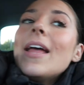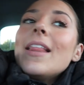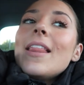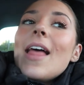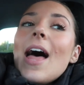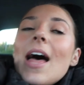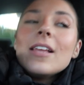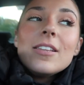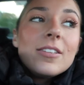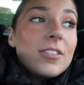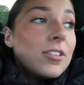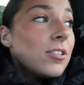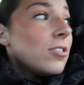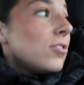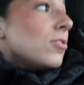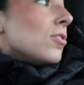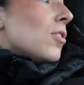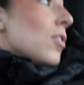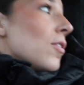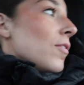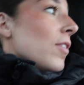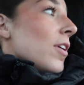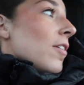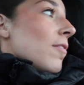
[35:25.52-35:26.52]
That's the
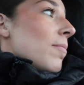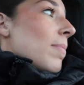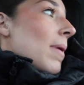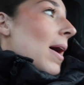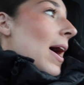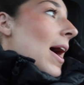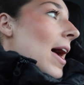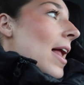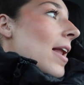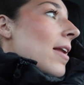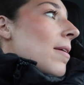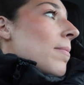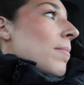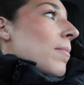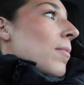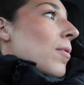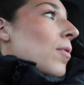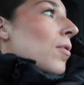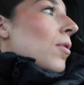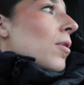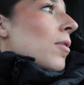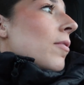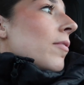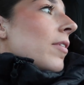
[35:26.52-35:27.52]
story of
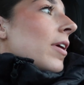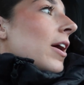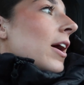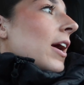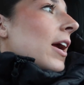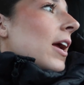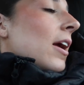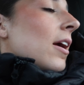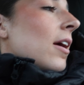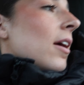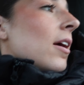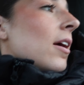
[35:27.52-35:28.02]
Balamori.